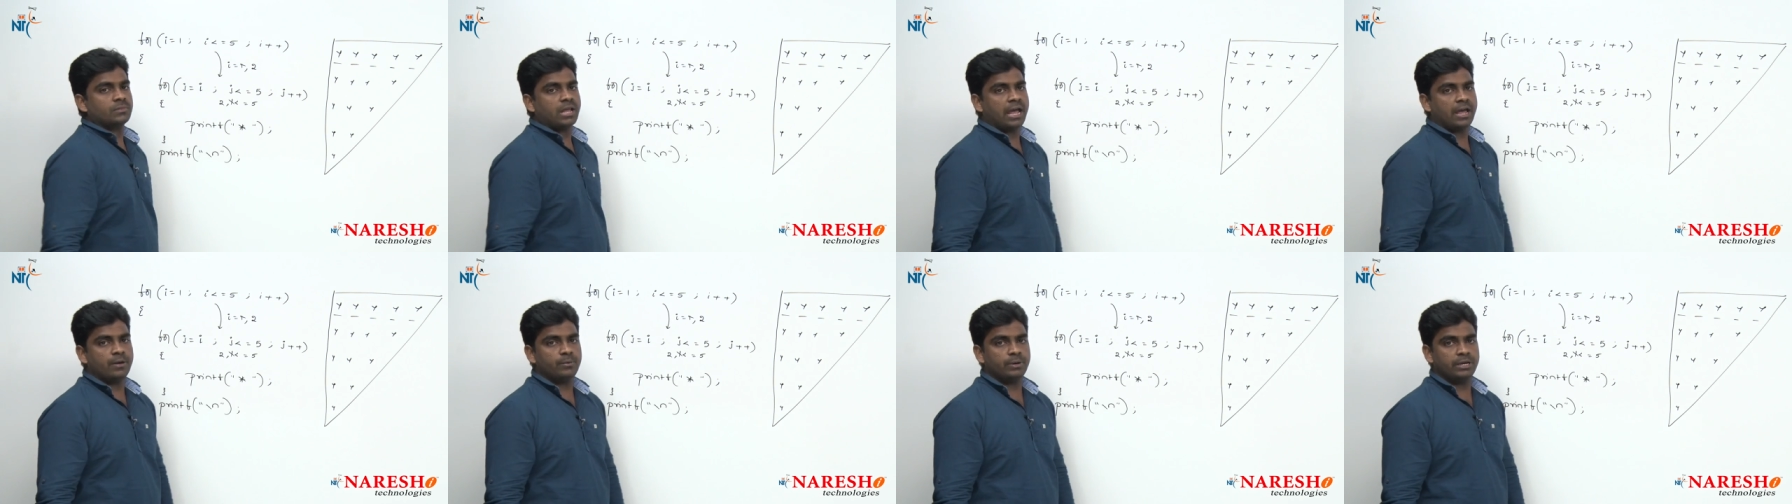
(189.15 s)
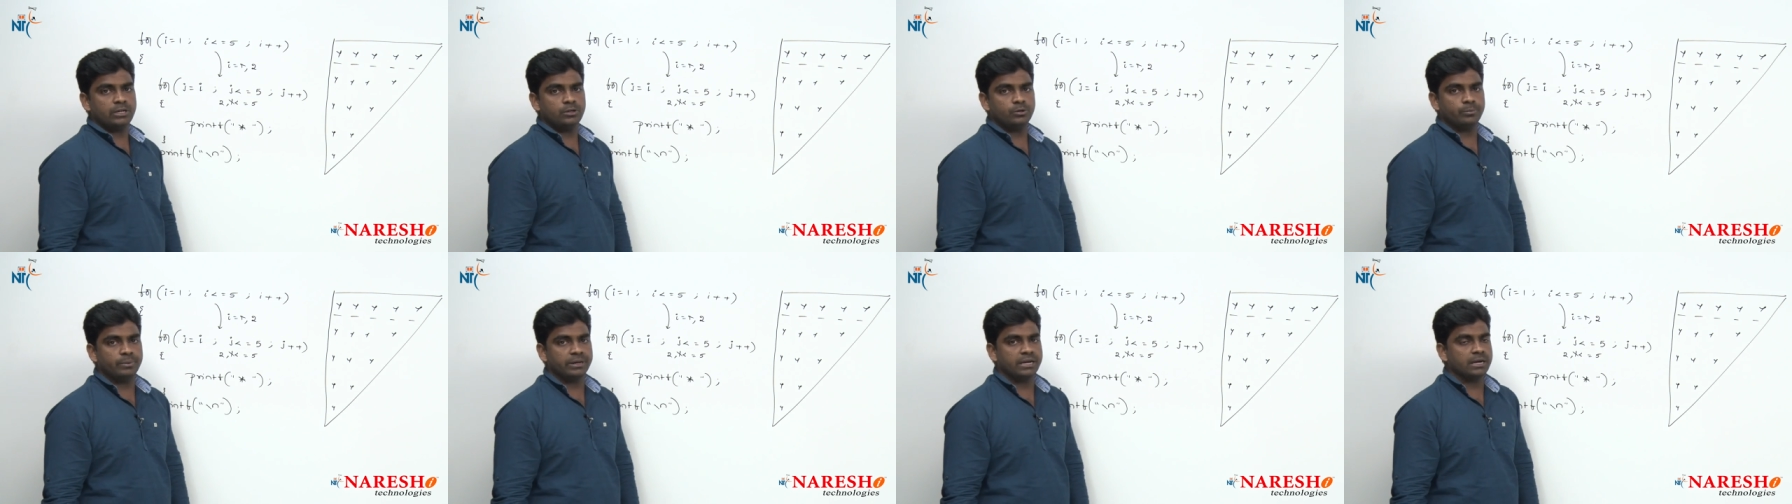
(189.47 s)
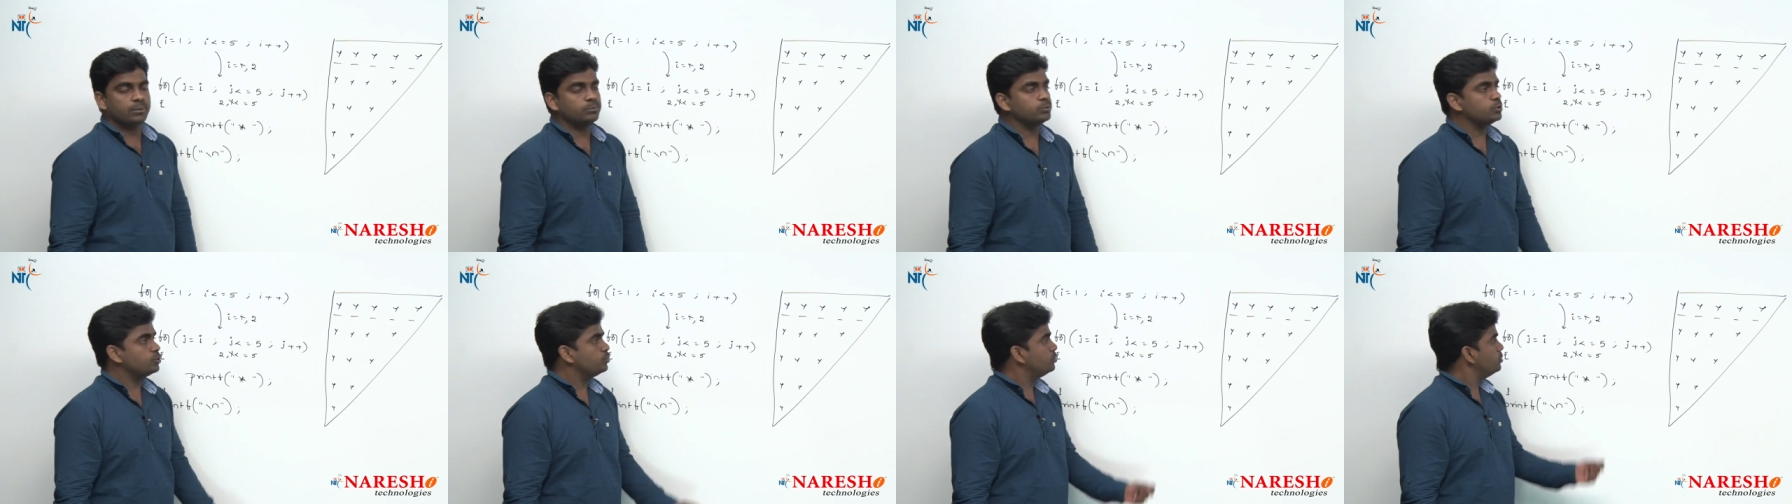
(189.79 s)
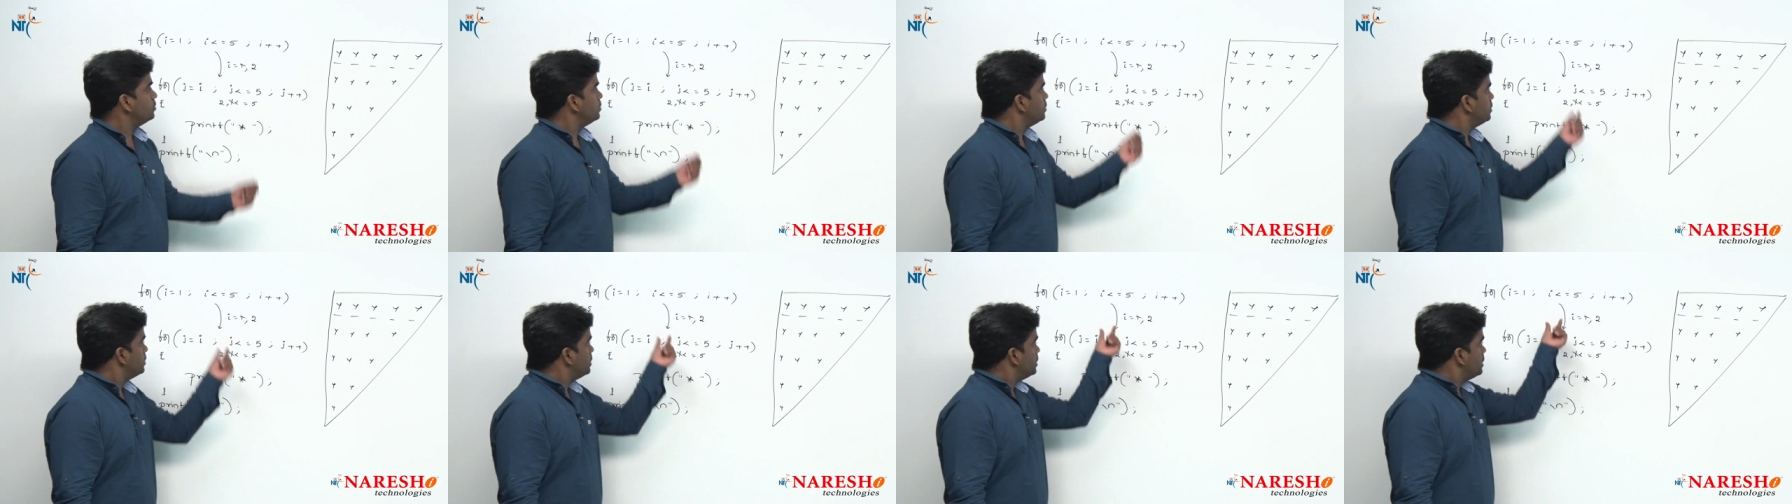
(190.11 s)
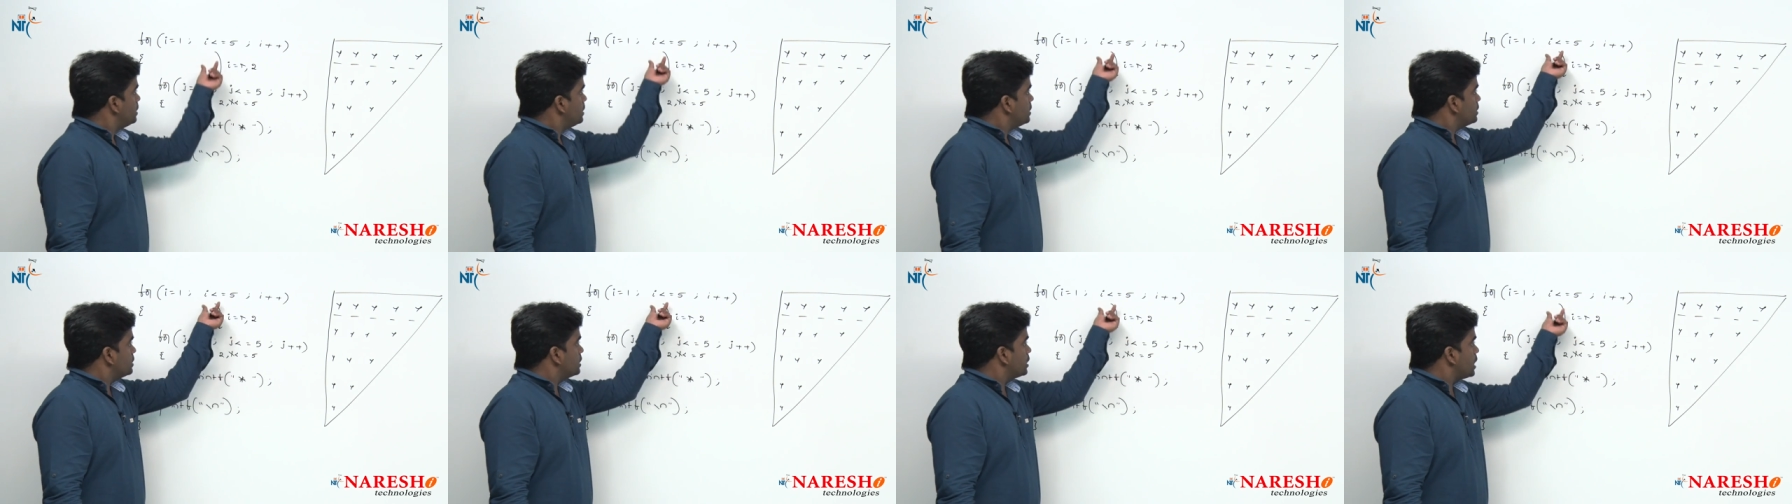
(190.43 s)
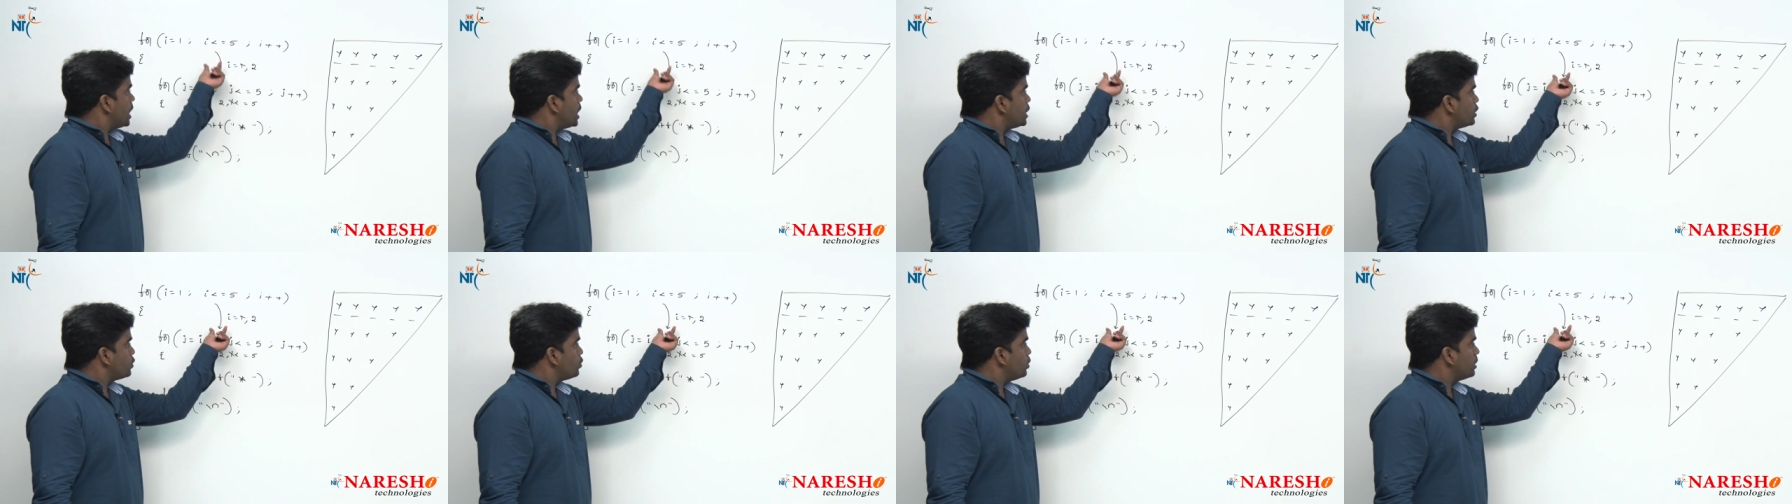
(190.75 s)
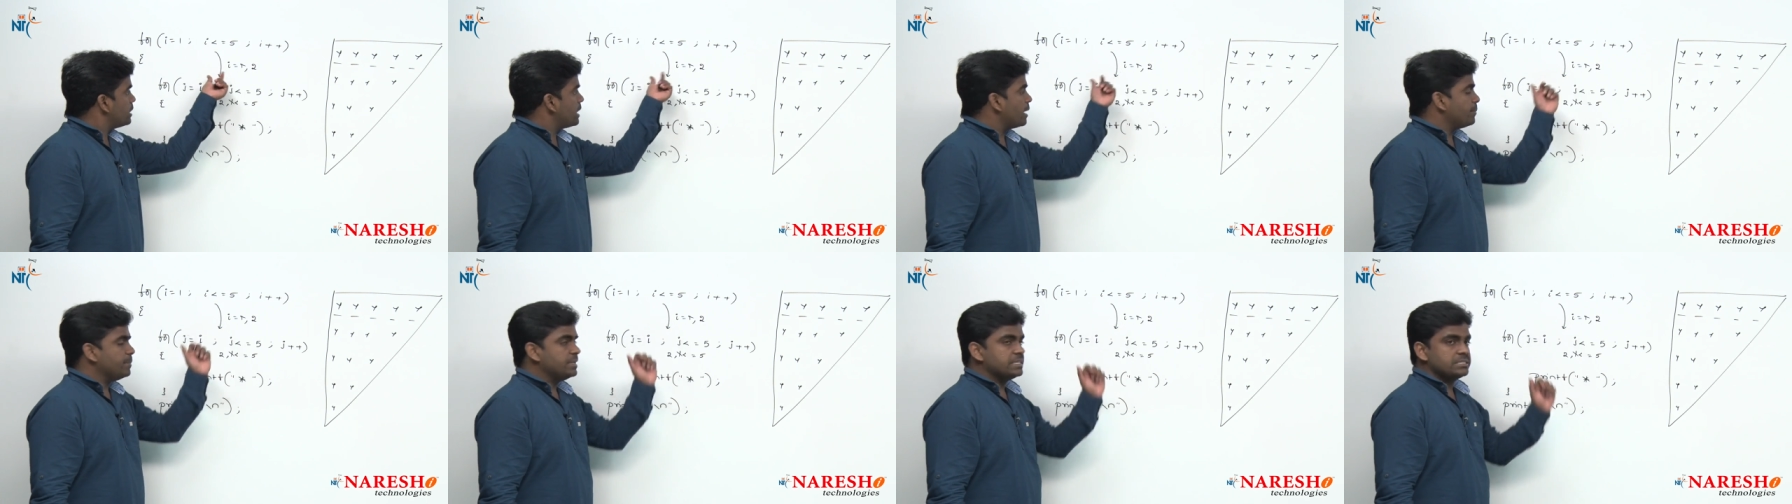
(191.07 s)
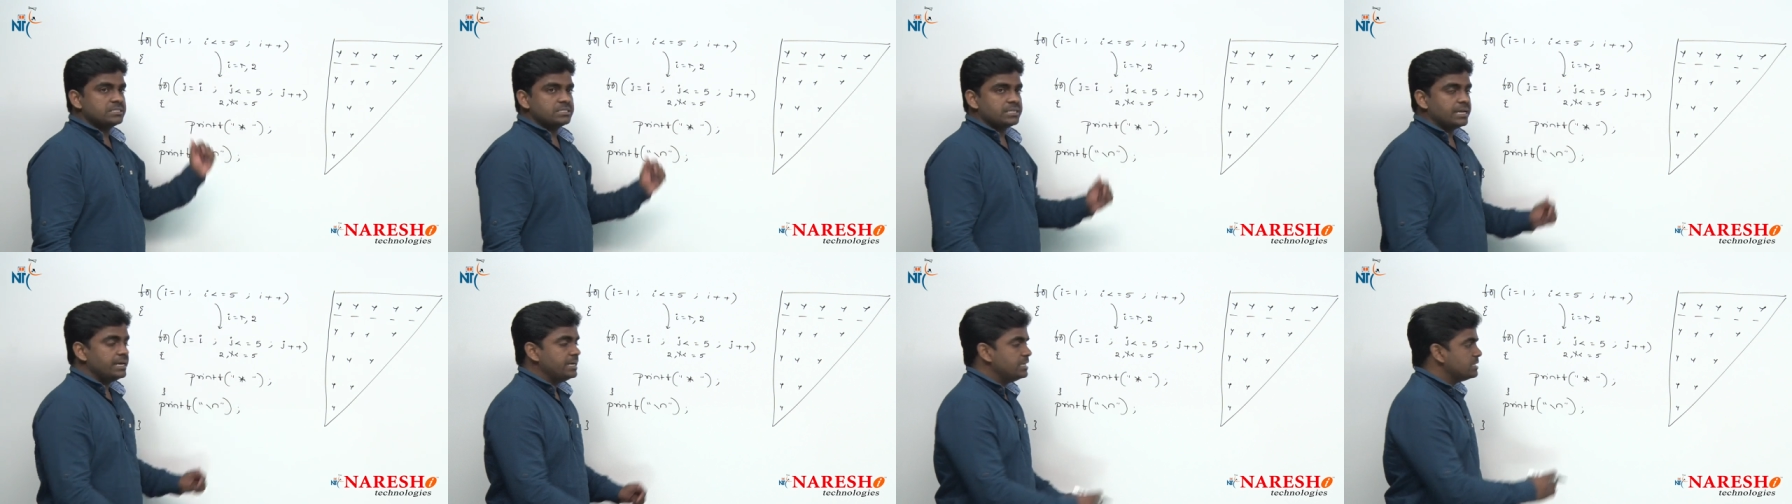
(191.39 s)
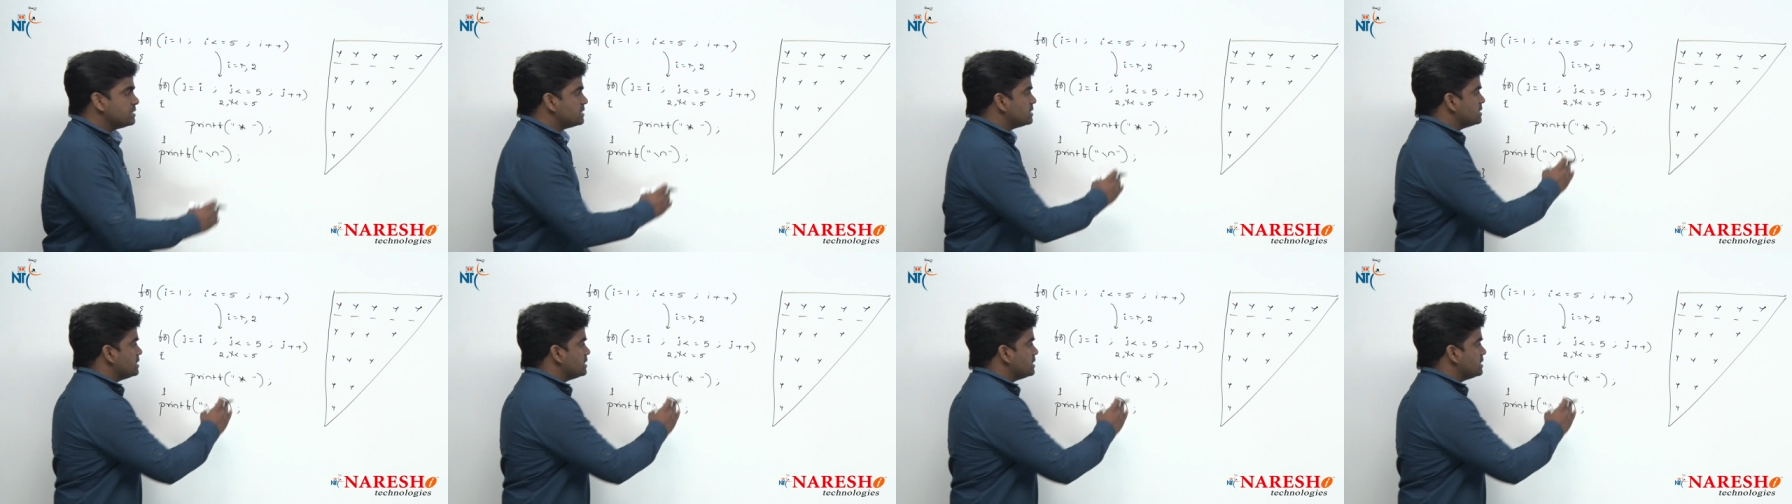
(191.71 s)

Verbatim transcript: I value become 2. The control come inside.